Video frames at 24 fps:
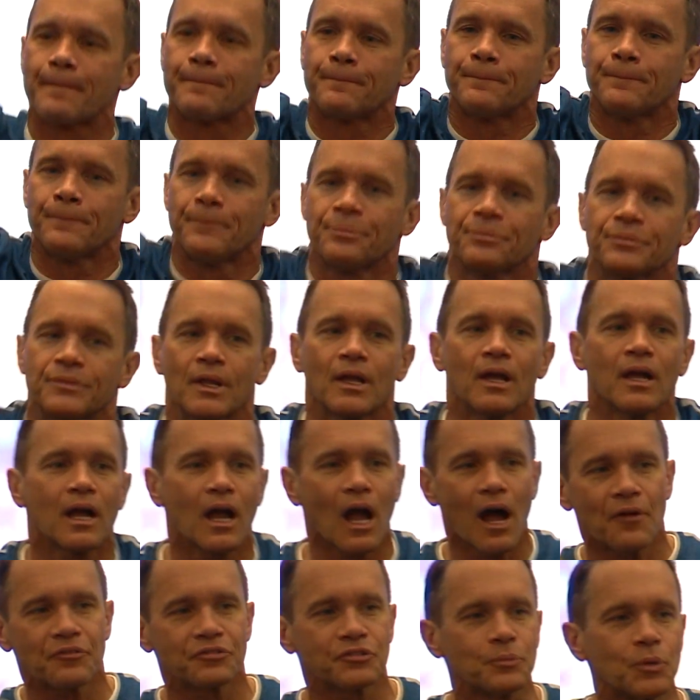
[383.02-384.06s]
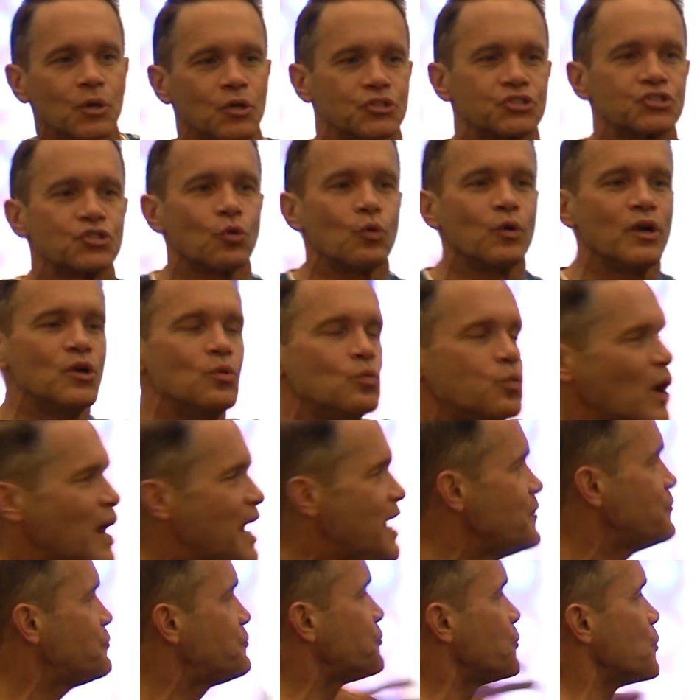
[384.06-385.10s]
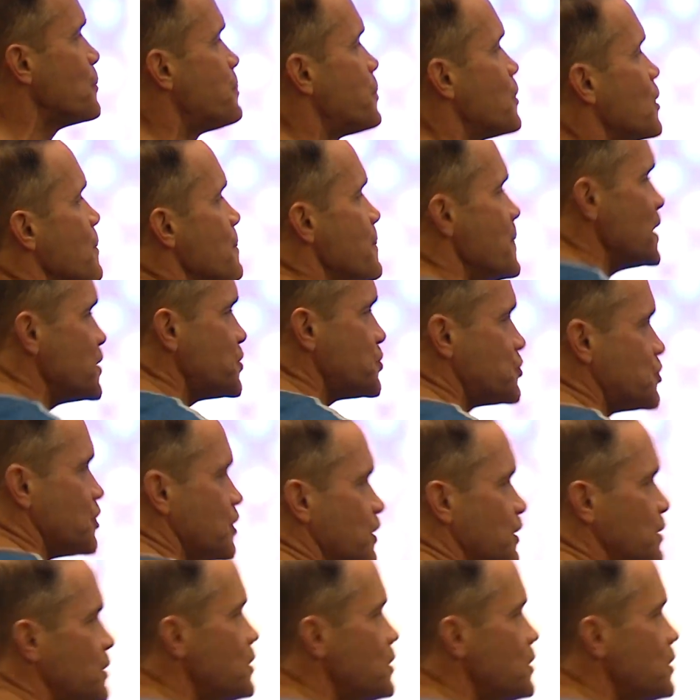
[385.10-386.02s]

comfortable. So we wait for permission